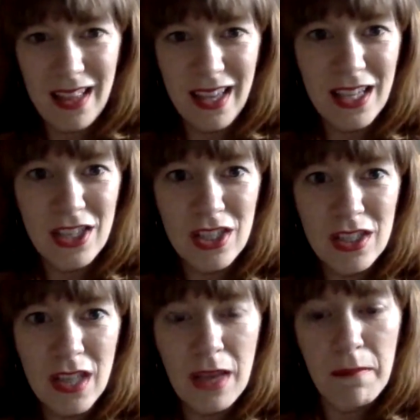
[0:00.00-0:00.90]
Like it
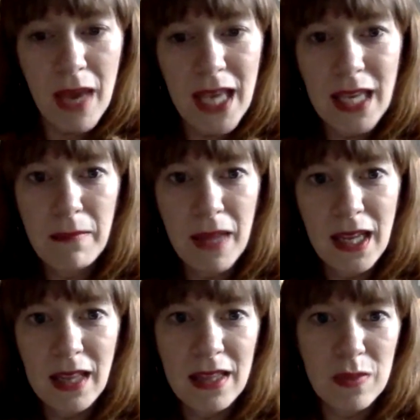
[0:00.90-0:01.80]
just like making
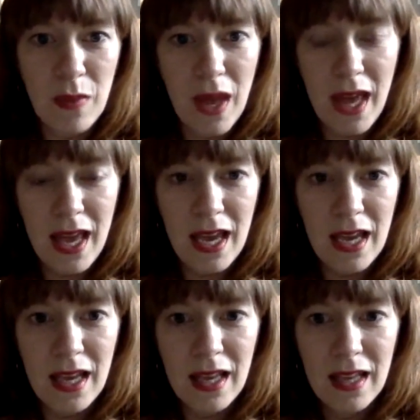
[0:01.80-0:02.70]
money this way